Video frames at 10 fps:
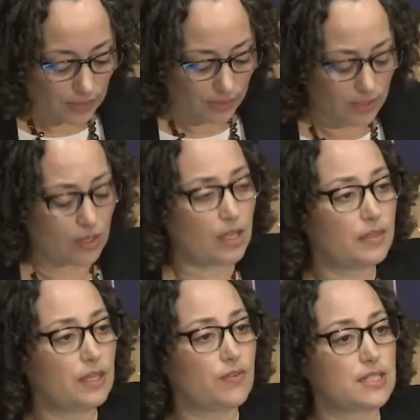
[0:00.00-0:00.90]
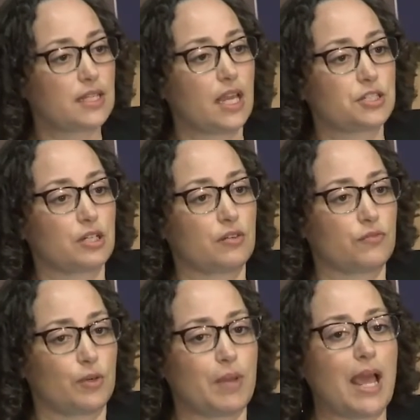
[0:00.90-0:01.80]
The investigation
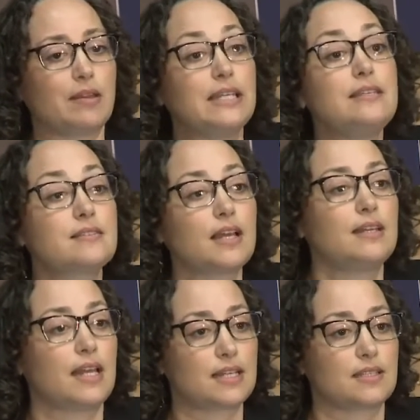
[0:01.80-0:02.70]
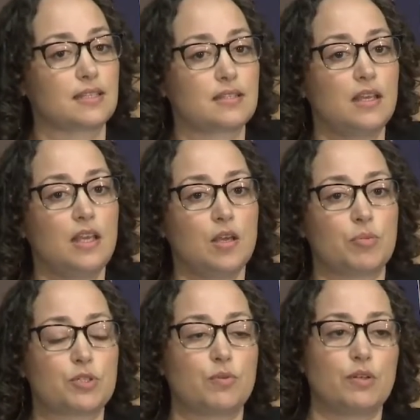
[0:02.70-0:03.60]
confirmed at least a nexus
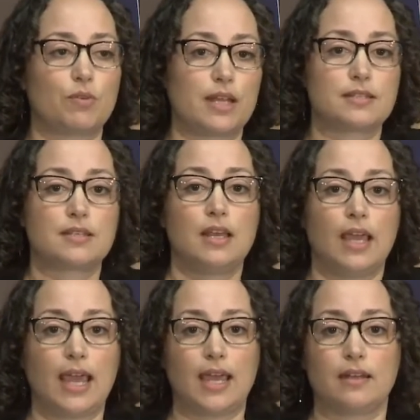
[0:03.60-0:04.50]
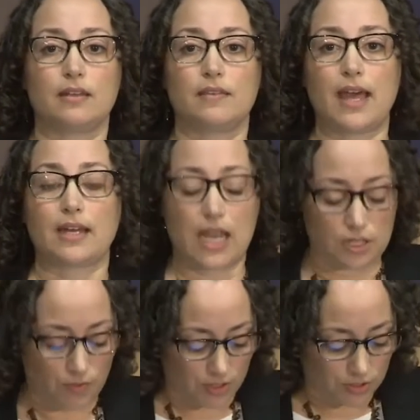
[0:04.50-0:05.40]
between race and that cash
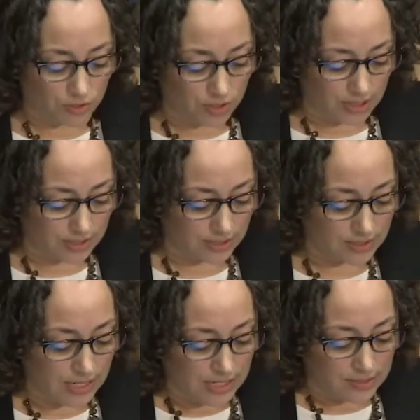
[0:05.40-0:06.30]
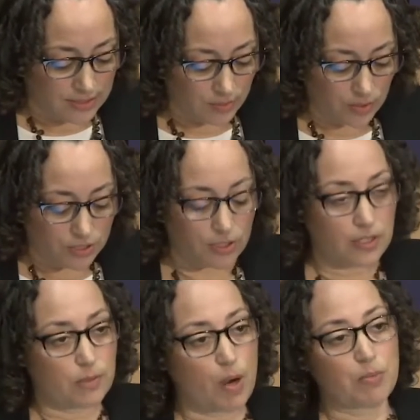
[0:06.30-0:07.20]
register justice, similar to the
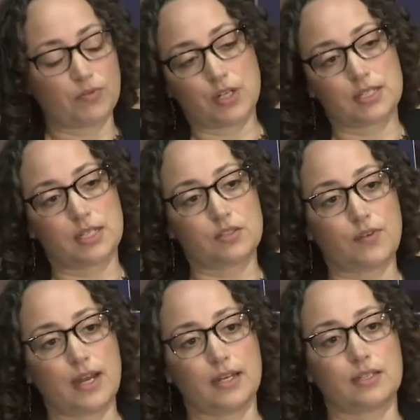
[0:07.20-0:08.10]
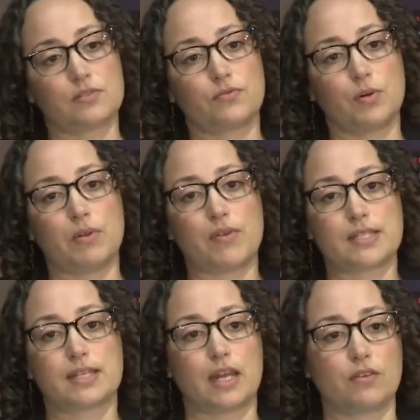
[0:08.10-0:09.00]
Department of Justice findings from
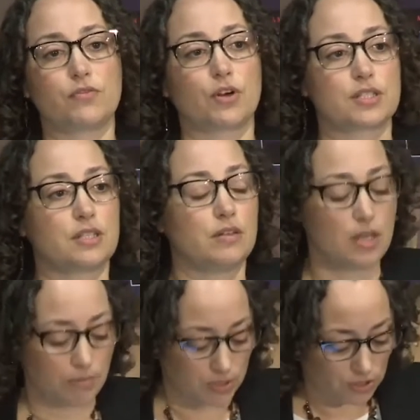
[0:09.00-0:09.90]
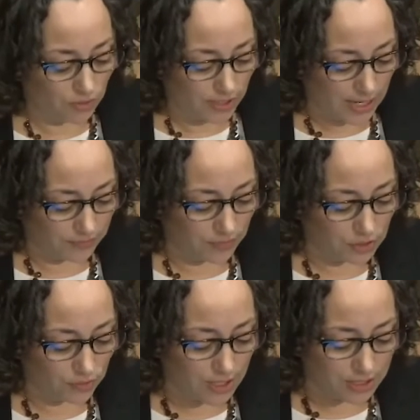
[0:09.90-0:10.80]
investigating Ferguson, Missouri, after the
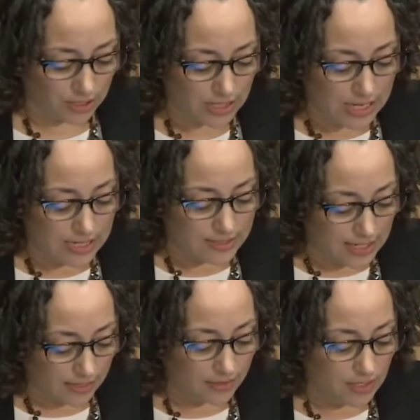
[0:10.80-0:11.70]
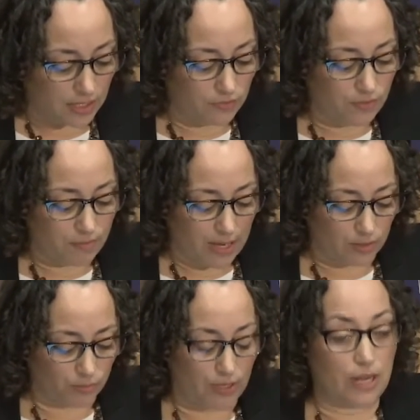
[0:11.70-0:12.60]
tragic death of Michael
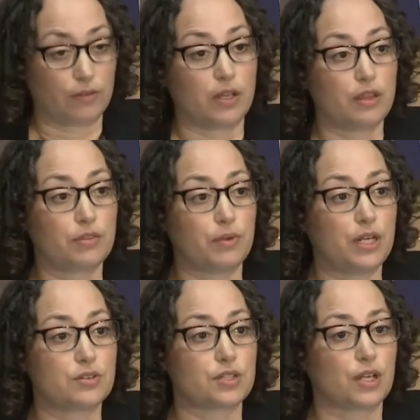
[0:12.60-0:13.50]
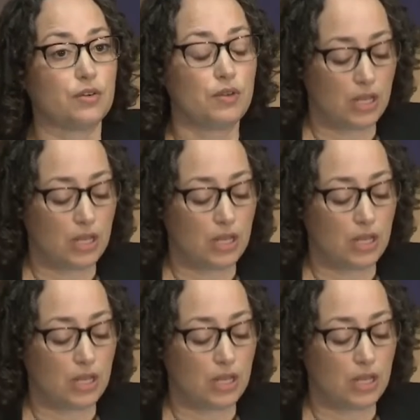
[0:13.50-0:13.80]
Brown 3 years ago.